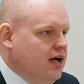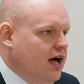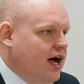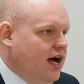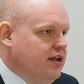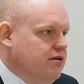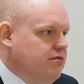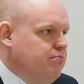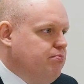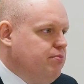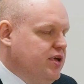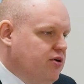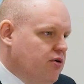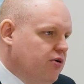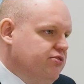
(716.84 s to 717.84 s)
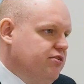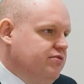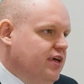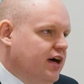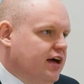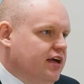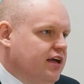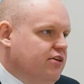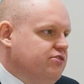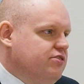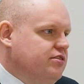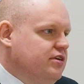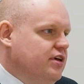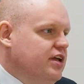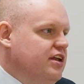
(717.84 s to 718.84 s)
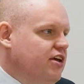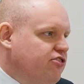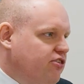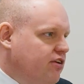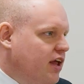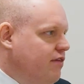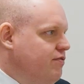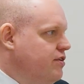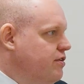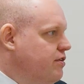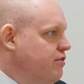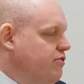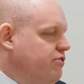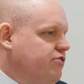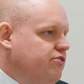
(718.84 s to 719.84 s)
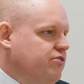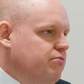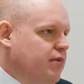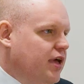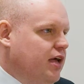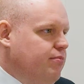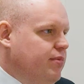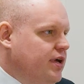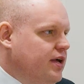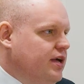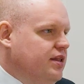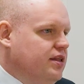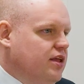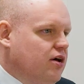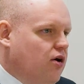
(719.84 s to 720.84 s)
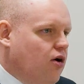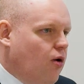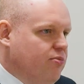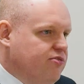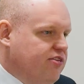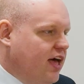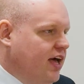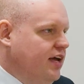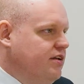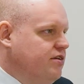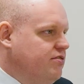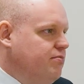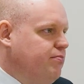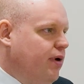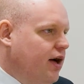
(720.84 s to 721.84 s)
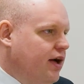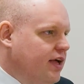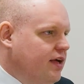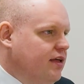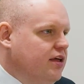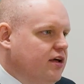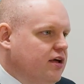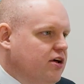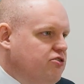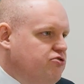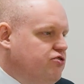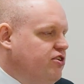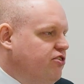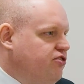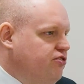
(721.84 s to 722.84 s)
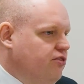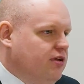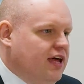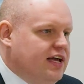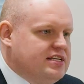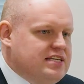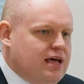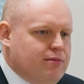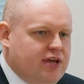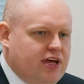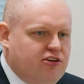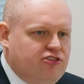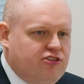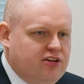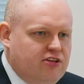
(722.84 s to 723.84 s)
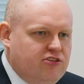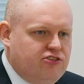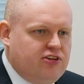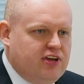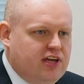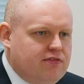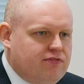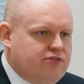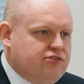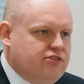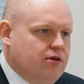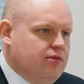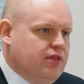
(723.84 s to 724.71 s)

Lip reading: And because of that, his initial evidence may be obtained by traditional examination in chief, so